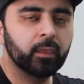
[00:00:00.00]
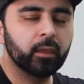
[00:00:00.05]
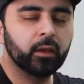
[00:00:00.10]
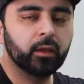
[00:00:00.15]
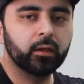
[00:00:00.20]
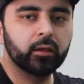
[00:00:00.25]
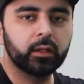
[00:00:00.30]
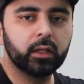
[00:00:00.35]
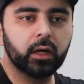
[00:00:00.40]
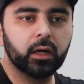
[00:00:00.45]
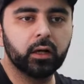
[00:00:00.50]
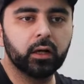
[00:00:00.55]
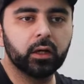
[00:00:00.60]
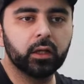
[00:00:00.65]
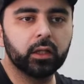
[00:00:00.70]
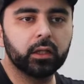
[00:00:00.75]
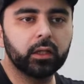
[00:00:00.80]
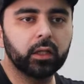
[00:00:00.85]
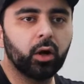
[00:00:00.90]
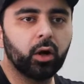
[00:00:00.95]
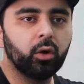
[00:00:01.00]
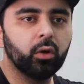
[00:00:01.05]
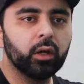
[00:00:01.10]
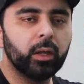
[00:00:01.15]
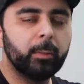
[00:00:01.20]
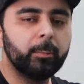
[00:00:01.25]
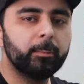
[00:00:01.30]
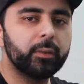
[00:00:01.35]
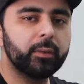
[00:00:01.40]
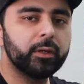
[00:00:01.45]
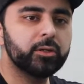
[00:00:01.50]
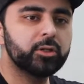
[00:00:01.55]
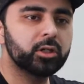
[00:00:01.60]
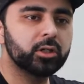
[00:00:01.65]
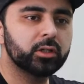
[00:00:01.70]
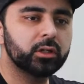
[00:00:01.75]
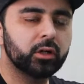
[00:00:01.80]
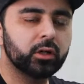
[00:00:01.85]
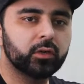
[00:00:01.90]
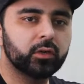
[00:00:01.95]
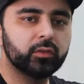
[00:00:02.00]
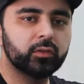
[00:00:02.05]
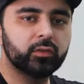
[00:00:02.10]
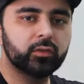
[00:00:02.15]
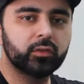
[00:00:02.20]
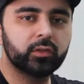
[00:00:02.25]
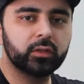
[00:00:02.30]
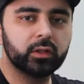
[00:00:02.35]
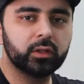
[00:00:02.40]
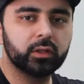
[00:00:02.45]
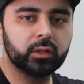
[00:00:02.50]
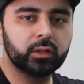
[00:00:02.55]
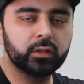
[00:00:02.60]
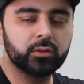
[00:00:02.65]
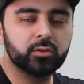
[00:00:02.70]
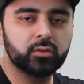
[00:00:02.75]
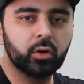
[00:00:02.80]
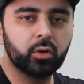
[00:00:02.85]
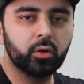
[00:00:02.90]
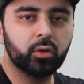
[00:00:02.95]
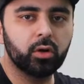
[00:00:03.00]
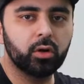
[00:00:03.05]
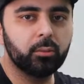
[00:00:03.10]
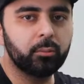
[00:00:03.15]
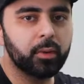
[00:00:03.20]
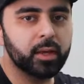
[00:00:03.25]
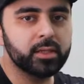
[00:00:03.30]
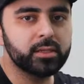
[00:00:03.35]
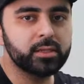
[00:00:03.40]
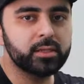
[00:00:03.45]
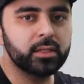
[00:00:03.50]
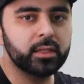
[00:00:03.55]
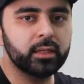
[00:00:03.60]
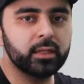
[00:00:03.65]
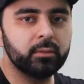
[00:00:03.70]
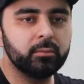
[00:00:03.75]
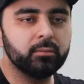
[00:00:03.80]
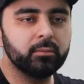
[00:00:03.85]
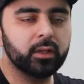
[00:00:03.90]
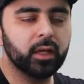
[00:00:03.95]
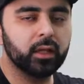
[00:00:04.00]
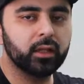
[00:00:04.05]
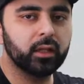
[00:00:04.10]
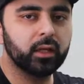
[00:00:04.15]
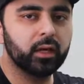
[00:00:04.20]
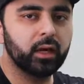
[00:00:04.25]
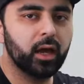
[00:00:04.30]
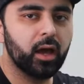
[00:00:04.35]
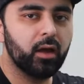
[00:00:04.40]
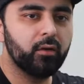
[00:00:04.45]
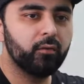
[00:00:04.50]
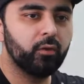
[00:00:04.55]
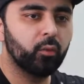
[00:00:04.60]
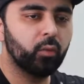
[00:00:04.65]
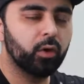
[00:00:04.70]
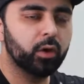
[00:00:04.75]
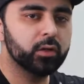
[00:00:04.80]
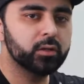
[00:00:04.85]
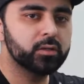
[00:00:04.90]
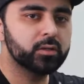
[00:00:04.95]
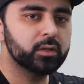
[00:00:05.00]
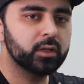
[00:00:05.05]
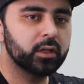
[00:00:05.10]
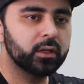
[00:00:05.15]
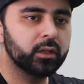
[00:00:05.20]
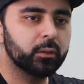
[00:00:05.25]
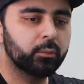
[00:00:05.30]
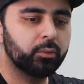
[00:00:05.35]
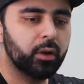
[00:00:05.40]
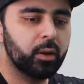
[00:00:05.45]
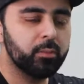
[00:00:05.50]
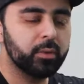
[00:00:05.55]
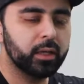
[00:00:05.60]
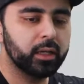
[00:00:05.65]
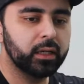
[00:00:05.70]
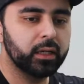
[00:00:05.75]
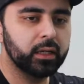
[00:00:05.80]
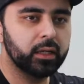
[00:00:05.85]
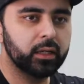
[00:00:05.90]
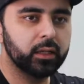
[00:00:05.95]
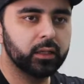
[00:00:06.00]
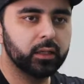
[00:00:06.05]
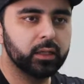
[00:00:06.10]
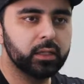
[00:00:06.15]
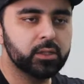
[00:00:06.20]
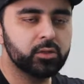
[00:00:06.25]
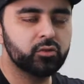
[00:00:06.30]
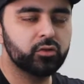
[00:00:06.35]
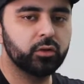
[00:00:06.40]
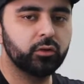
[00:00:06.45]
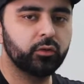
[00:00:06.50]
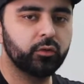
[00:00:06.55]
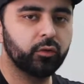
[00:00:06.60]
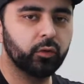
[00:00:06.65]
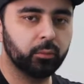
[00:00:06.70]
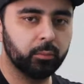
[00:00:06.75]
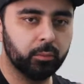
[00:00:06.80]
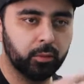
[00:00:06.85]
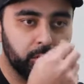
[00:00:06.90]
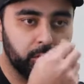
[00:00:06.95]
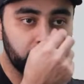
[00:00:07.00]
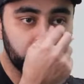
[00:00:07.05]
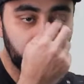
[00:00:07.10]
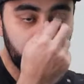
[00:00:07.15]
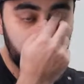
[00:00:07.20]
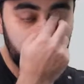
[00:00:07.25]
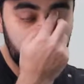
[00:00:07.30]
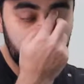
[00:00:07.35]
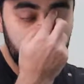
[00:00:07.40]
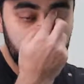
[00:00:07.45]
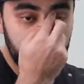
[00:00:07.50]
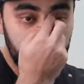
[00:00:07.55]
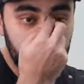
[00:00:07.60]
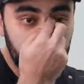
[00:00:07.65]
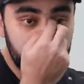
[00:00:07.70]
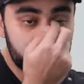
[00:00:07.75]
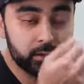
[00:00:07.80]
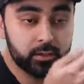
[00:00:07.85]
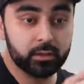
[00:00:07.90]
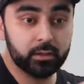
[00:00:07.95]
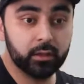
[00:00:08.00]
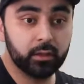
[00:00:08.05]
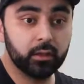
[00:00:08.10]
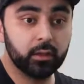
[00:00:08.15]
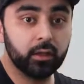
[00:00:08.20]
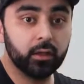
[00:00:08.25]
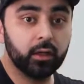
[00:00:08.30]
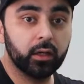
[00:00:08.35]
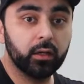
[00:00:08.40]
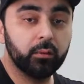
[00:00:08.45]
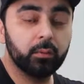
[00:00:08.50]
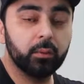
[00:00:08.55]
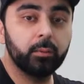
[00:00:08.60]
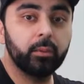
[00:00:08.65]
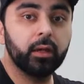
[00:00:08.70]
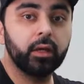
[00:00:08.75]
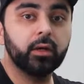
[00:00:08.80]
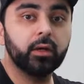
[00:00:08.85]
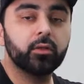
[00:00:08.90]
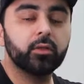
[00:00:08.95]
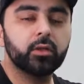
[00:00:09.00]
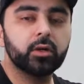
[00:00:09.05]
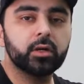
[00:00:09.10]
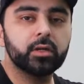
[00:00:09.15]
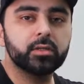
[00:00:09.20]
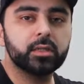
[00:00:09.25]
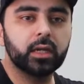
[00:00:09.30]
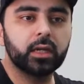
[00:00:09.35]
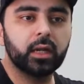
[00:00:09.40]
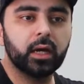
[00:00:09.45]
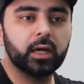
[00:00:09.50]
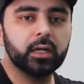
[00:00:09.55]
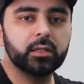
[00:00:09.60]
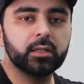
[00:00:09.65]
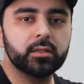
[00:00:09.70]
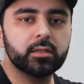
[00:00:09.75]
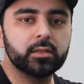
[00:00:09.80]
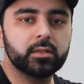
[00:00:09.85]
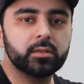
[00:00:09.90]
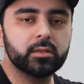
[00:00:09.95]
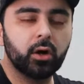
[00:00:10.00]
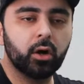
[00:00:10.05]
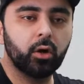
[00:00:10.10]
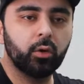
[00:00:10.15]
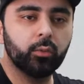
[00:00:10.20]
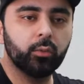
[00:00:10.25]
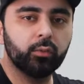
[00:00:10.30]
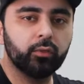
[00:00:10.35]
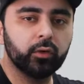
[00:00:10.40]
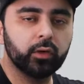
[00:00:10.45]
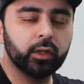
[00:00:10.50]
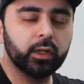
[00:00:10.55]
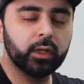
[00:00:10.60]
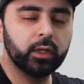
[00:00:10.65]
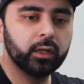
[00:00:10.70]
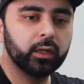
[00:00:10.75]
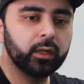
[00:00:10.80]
the whole ambition of the so-called best team that there ever was in the Premier League in the history of football is going to be playing on Thursday nights, hopefully.